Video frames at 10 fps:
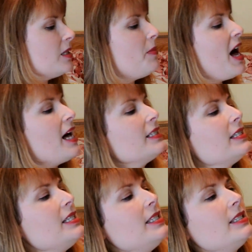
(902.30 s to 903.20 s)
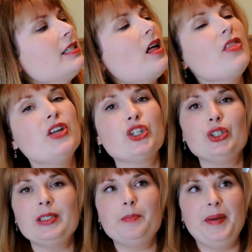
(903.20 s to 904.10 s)
in the box is the
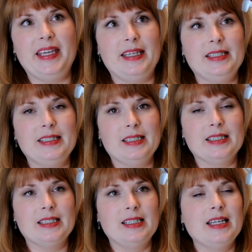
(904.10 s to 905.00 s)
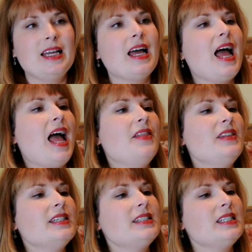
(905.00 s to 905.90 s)
Good Bean,
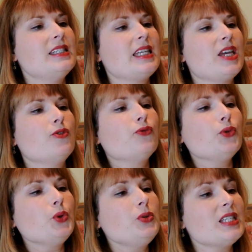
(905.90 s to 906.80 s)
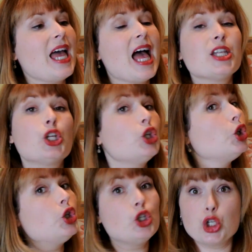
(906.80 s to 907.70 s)
And this is a fruit and
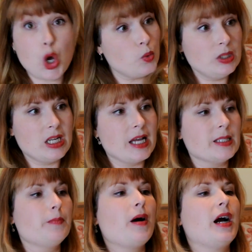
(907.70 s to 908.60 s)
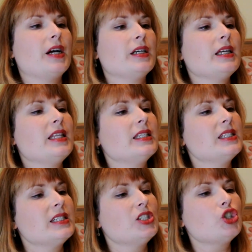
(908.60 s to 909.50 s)
no nut bar, and
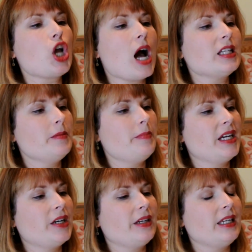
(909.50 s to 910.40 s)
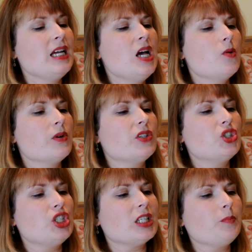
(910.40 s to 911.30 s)
this is in chocolate berry
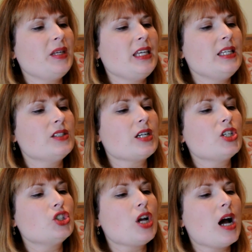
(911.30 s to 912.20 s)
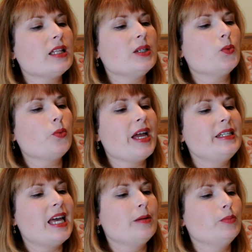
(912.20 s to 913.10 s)
with chickpeas, dark chocolate,
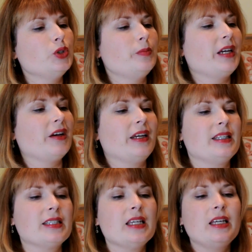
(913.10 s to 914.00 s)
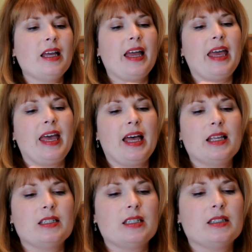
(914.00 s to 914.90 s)
red, and blueberries. And